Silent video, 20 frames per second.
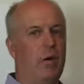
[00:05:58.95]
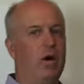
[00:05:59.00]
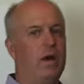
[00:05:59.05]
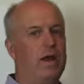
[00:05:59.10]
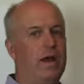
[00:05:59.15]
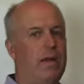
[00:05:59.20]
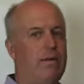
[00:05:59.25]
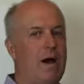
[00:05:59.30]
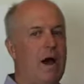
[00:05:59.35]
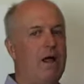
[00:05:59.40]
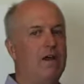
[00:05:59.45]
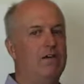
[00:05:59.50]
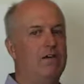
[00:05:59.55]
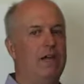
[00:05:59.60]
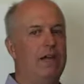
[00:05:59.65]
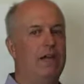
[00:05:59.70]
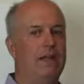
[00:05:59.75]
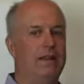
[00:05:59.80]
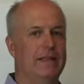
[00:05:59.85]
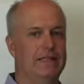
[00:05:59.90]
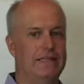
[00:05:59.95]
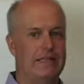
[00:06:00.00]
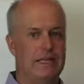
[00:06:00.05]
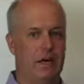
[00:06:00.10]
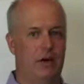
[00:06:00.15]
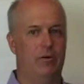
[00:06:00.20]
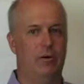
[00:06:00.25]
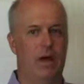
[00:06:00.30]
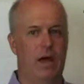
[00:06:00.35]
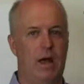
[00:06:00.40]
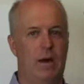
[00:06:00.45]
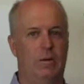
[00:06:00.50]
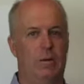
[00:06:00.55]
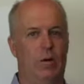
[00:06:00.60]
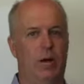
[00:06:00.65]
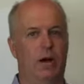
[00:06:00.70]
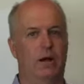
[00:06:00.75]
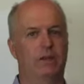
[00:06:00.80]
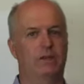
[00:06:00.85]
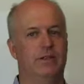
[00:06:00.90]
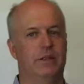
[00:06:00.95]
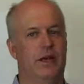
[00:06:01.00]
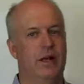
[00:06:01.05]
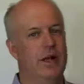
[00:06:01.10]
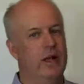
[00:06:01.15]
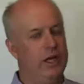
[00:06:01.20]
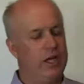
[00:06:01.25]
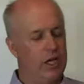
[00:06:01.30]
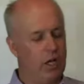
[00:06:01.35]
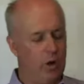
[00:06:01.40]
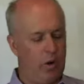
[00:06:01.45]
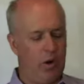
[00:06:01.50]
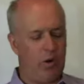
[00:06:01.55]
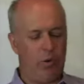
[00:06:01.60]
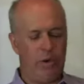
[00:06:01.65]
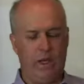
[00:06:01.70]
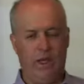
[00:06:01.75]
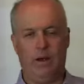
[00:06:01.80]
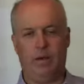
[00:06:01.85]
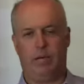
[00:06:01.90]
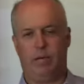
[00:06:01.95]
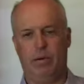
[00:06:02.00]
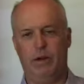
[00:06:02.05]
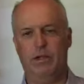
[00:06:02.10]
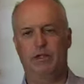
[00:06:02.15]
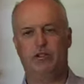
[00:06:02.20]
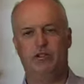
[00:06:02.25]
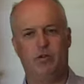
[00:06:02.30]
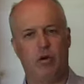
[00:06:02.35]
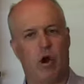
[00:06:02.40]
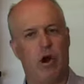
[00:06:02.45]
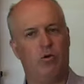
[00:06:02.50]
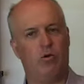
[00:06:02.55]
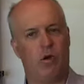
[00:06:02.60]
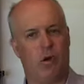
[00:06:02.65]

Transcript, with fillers: What came out of it in the CRM was you know what, we need a pretty strong,